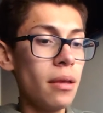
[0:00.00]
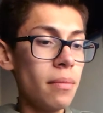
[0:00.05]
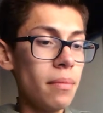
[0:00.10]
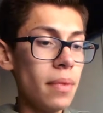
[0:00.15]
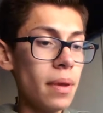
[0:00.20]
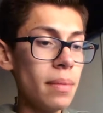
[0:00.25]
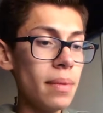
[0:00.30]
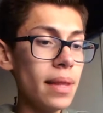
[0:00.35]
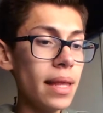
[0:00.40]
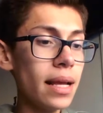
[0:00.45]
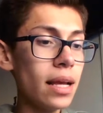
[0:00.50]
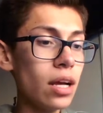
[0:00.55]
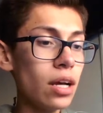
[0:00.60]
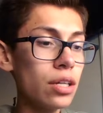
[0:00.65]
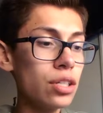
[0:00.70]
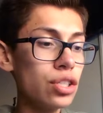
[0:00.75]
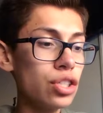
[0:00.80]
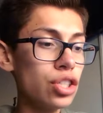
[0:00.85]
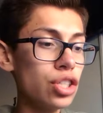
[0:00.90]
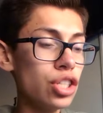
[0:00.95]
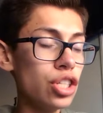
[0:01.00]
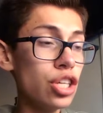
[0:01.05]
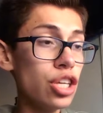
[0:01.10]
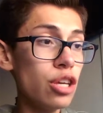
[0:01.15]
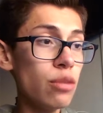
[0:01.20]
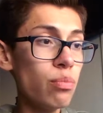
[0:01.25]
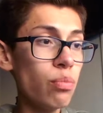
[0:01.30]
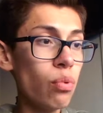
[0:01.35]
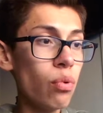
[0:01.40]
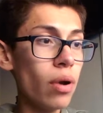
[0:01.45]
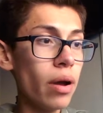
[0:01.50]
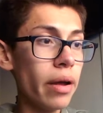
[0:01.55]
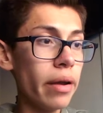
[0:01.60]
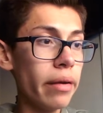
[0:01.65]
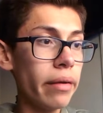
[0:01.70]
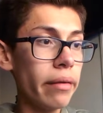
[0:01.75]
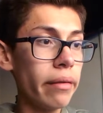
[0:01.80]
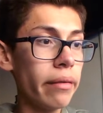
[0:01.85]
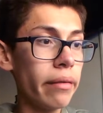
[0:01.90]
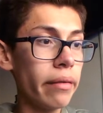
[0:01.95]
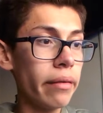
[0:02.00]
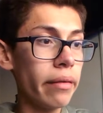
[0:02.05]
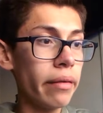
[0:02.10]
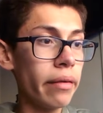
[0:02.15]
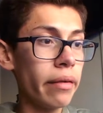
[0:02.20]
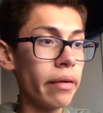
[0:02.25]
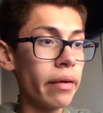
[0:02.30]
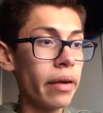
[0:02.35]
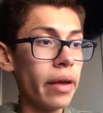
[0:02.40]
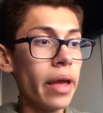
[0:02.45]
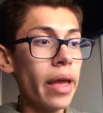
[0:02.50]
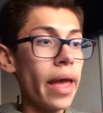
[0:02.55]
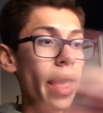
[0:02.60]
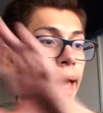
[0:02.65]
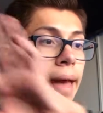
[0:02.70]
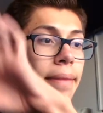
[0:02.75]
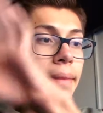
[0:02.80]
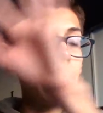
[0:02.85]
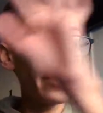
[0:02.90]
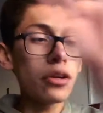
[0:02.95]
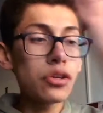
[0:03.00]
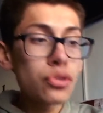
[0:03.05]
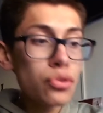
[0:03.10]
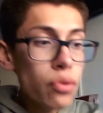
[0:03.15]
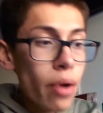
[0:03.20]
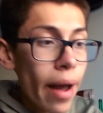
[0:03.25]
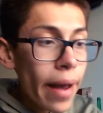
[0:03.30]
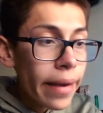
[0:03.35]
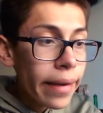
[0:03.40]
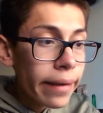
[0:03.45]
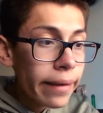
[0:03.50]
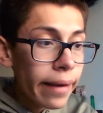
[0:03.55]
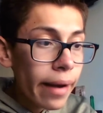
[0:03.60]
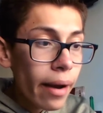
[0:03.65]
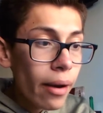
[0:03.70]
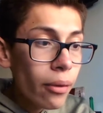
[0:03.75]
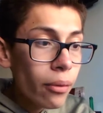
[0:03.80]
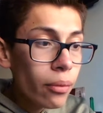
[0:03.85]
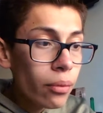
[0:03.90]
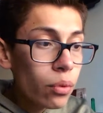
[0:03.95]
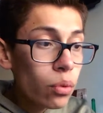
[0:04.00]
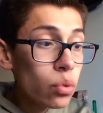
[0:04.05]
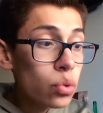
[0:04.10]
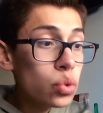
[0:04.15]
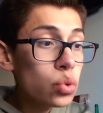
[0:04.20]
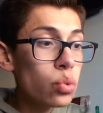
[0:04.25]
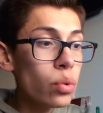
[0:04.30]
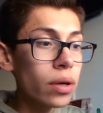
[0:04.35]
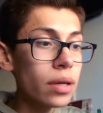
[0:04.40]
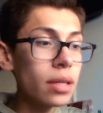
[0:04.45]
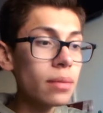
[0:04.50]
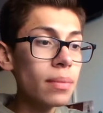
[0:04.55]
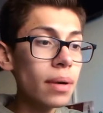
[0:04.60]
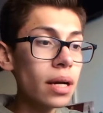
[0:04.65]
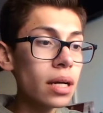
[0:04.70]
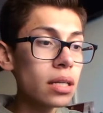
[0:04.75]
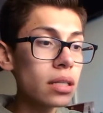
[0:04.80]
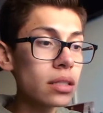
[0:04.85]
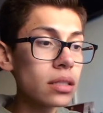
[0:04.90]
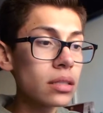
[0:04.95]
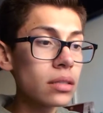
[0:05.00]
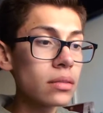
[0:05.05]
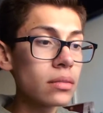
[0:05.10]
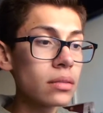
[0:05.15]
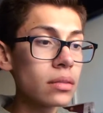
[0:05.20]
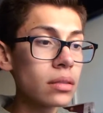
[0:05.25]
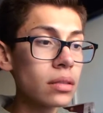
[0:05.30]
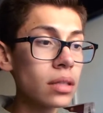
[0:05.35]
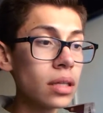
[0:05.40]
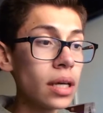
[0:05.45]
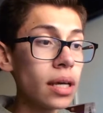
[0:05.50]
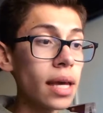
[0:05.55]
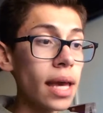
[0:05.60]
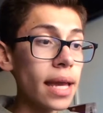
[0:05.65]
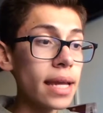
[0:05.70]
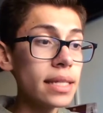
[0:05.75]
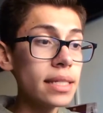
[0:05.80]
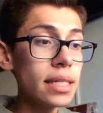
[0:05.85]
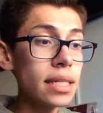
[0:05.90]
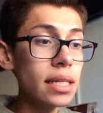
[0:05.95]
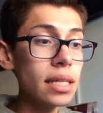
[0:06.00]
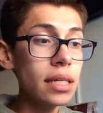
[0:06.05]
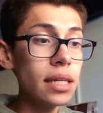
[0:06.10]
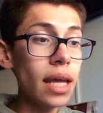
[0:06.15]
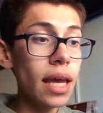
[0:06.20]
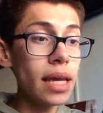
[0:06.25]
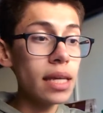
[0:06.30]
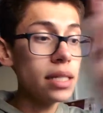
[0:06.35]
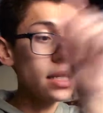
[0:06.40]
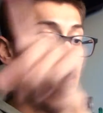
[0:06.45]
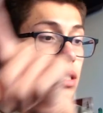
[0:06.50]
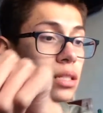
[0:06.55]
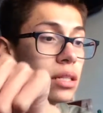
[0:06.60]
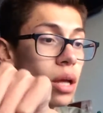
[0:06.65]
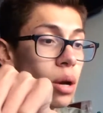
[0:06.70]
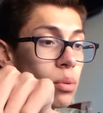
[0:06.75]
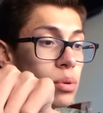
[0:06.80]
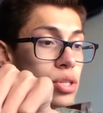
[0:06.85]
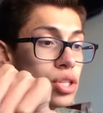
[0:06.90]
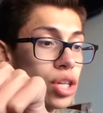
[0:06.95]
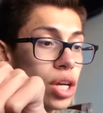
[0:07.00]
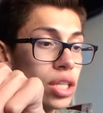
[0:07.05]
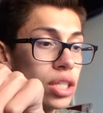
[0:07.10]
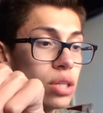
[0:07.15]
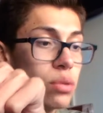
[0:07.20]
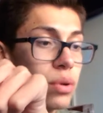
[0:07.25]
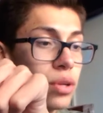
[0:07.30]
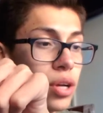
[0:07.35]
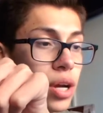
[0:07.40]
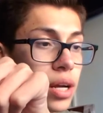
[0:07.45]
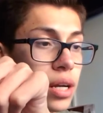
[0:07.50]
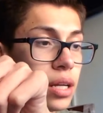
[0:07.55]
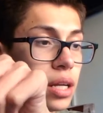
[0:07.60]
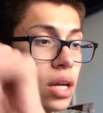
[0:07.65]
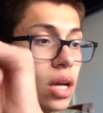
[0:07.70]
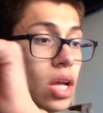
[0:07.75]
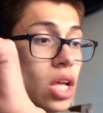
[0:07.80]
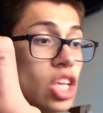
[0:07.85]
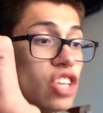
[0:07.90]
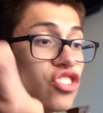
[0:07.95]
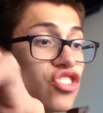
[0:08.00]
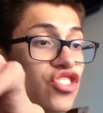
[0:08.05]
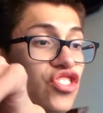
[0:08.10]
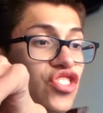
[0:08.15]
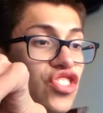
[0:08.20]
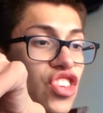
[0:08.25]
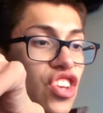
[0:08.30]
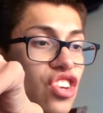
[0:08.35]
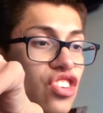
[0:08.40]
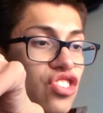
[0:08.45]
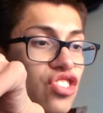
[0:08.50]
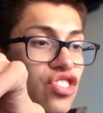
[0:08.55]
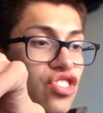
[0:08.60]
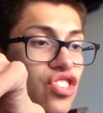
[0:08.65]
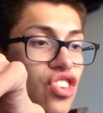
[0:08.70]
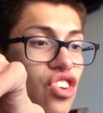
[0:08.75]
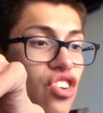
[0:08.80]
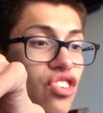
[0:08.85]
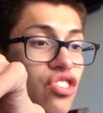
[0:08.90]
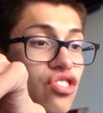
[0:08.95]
Maybe like a cheap one. And like try it out. Oh, $20. 18. 18's lowest. Jessie, when you're at it. 16.